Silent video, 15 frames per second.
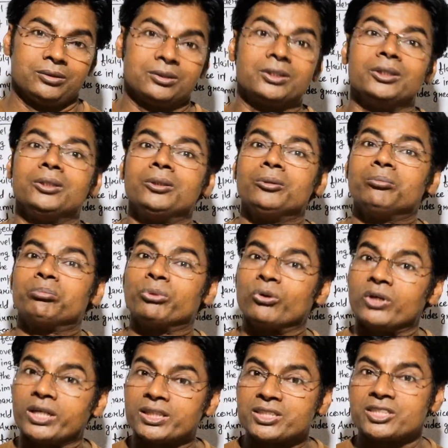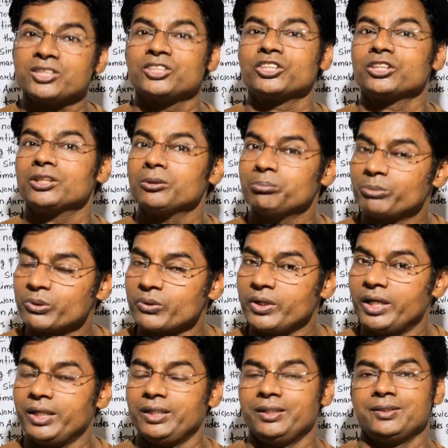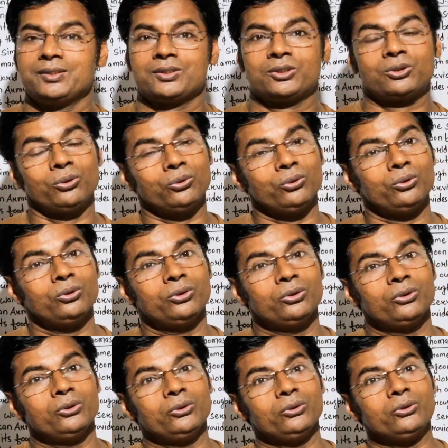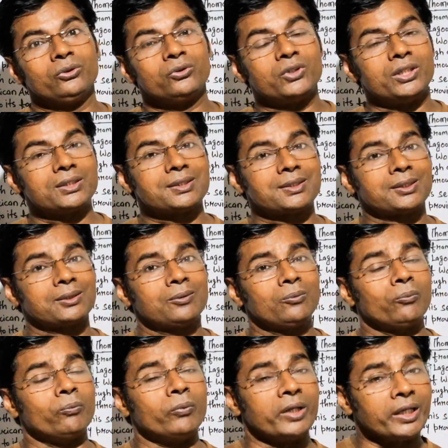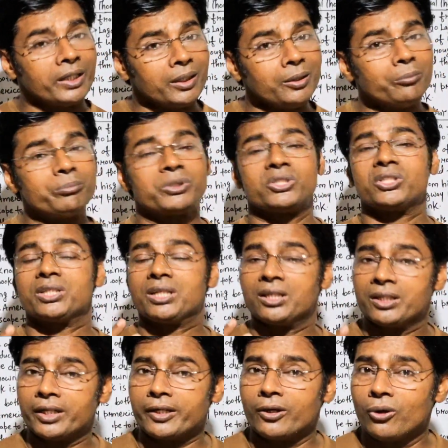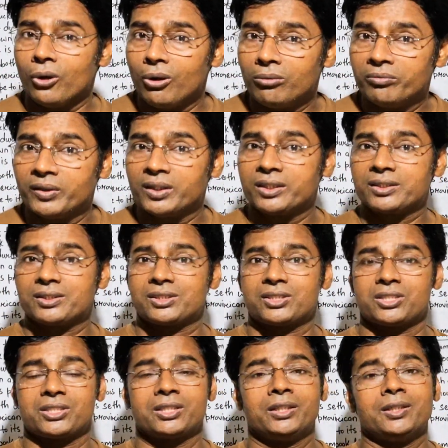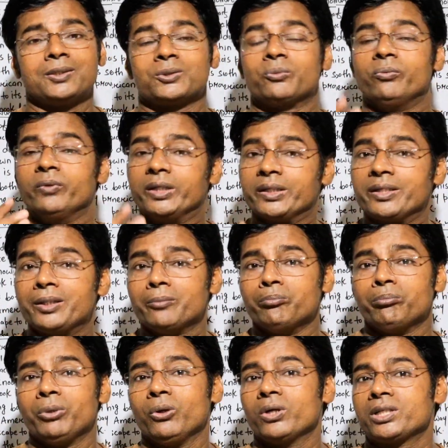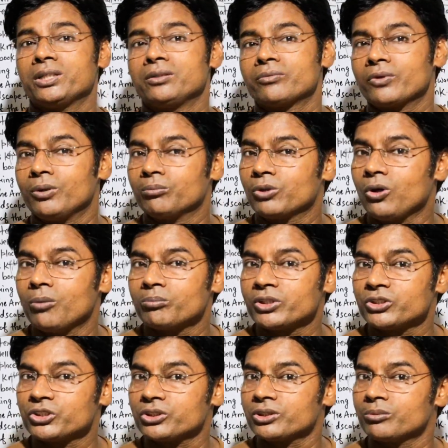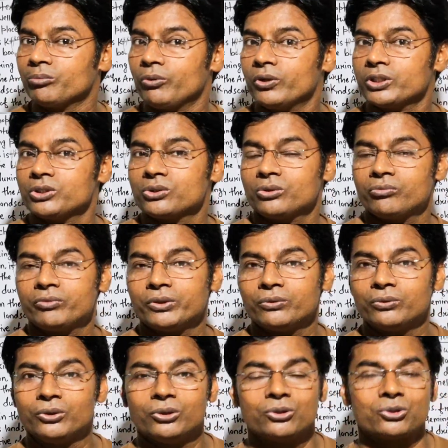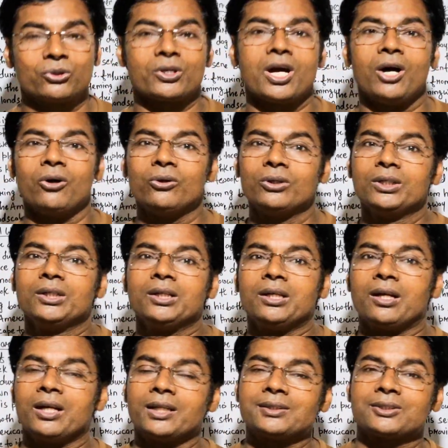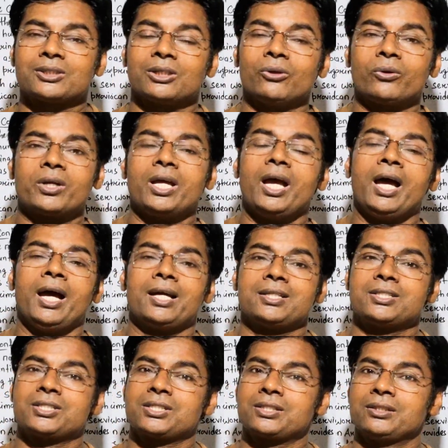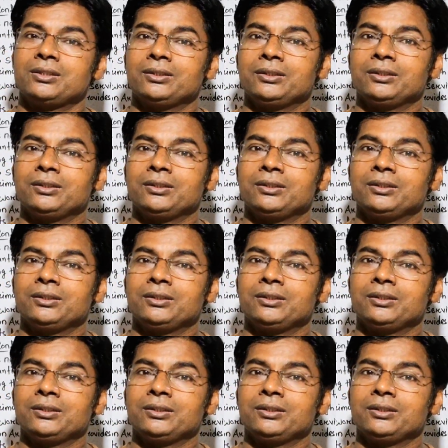the Pulitzer Prize. So this very particular novelist is very important from competition point of view. So now let's look at